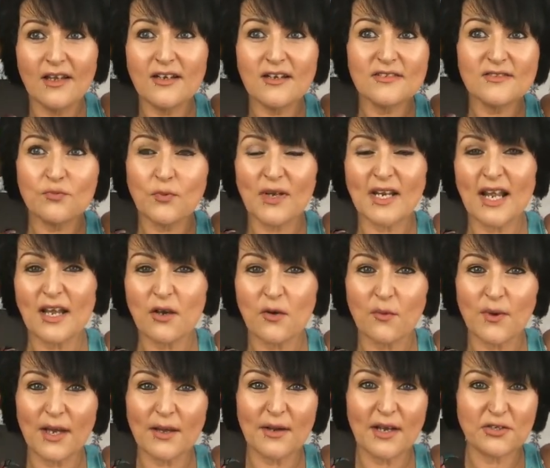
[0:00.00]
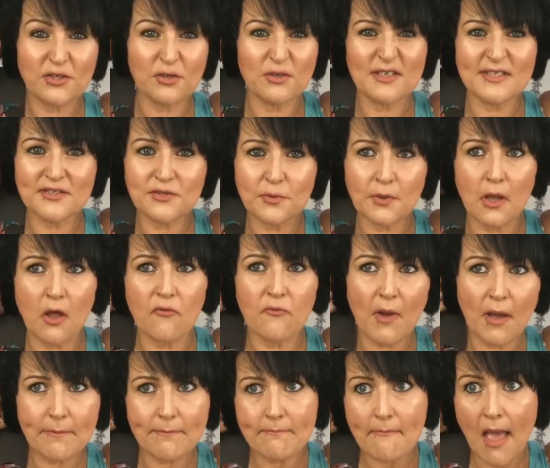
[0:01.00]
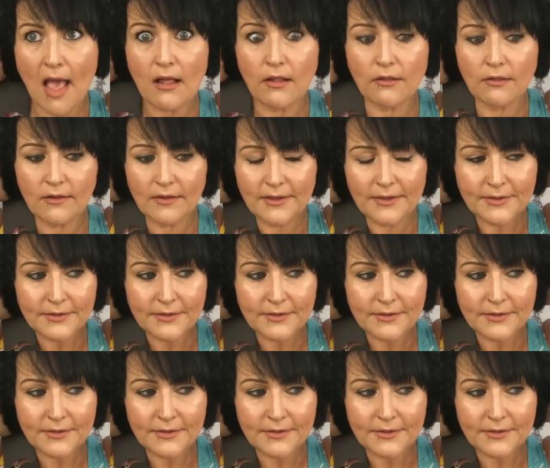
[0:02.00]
because when I go out I do listen to a lot of my metal